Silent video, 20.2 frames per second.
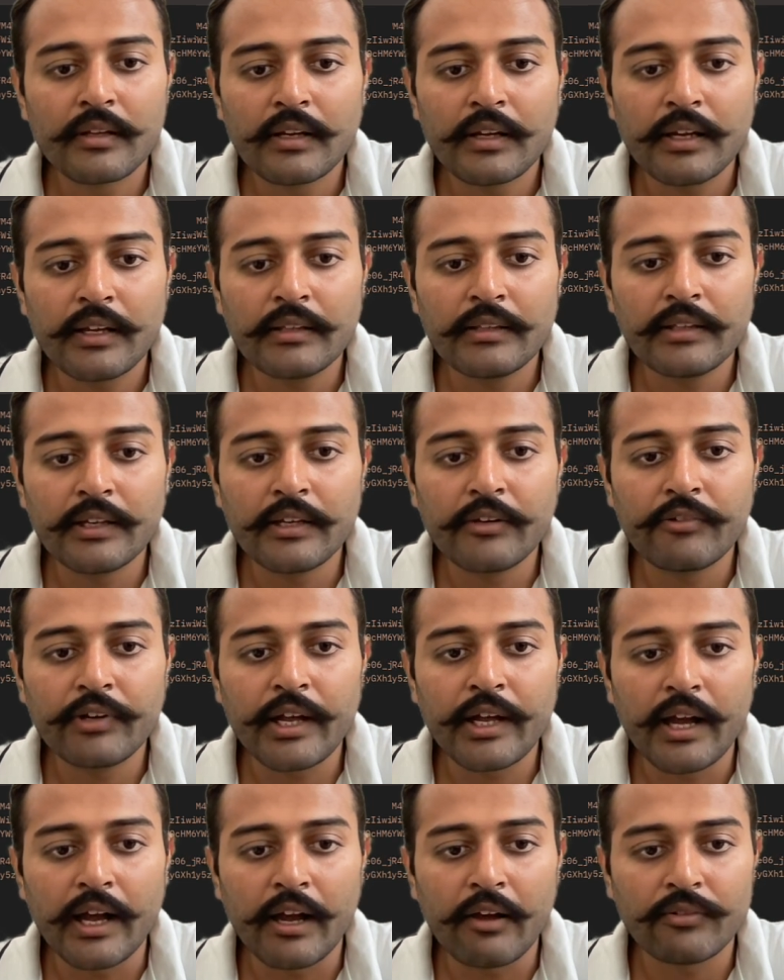and there we
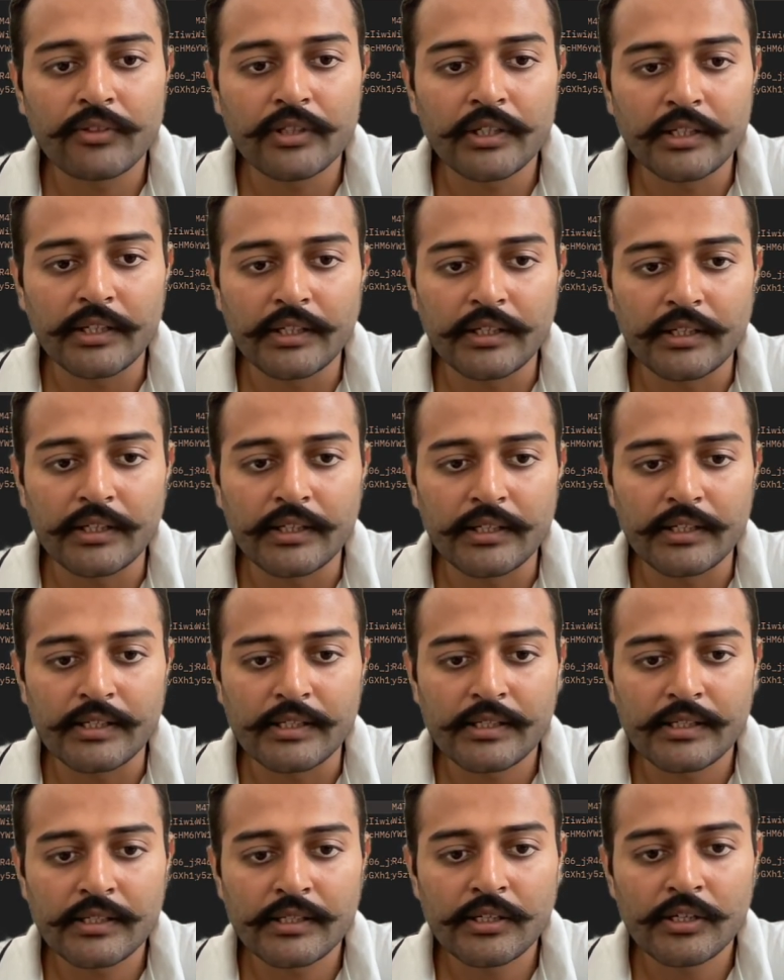have the
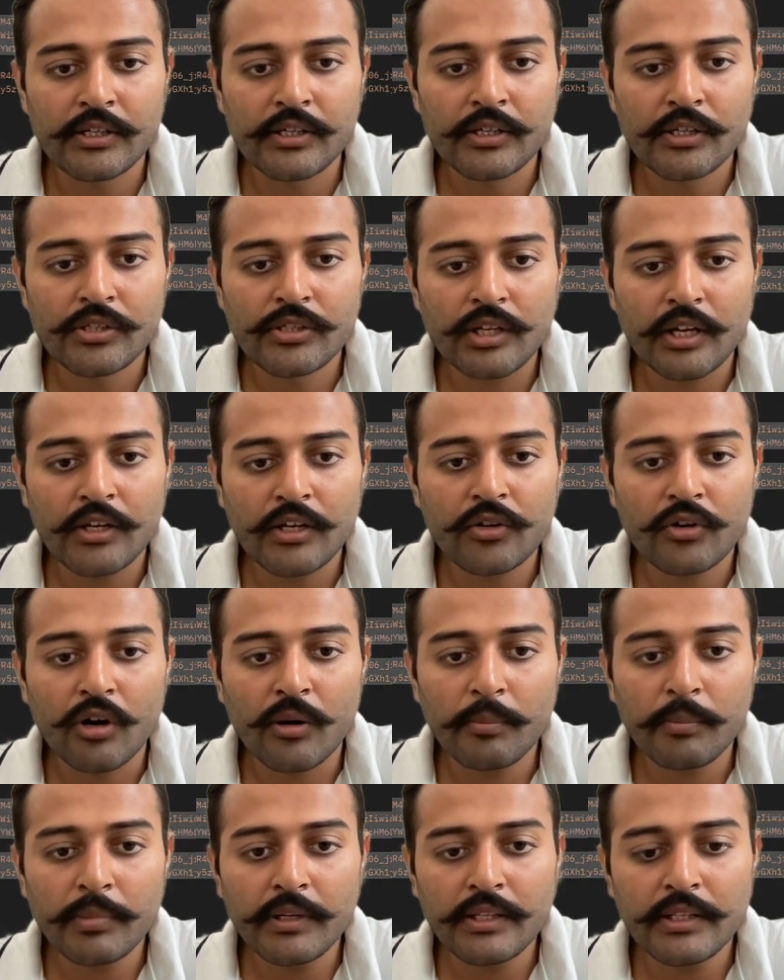details. So I'll
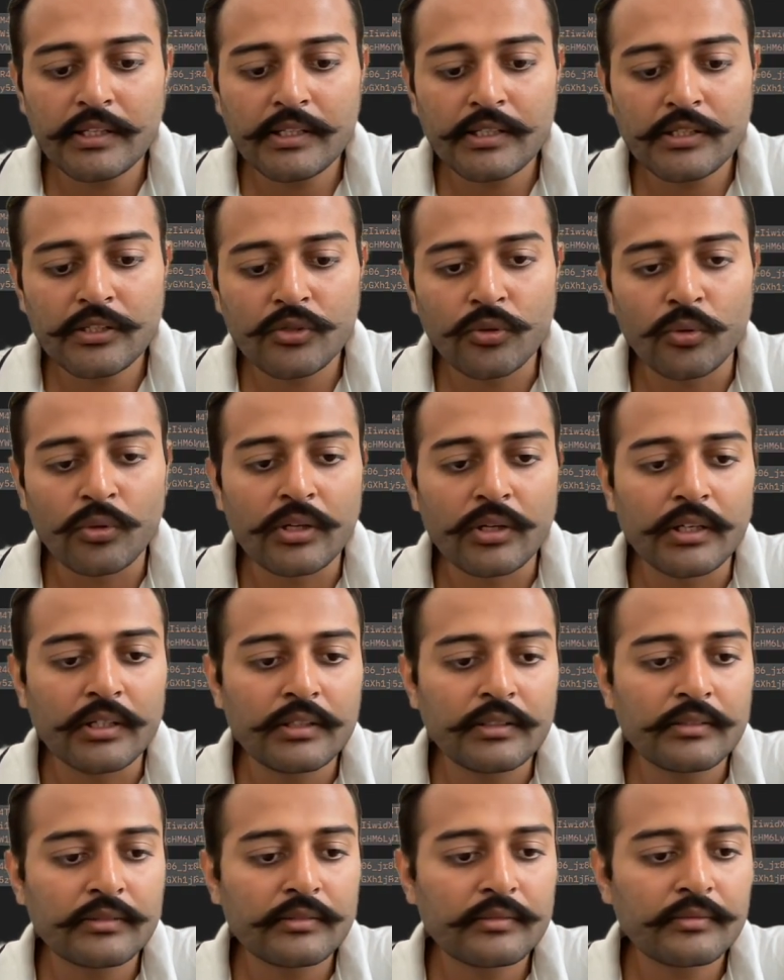copy this token,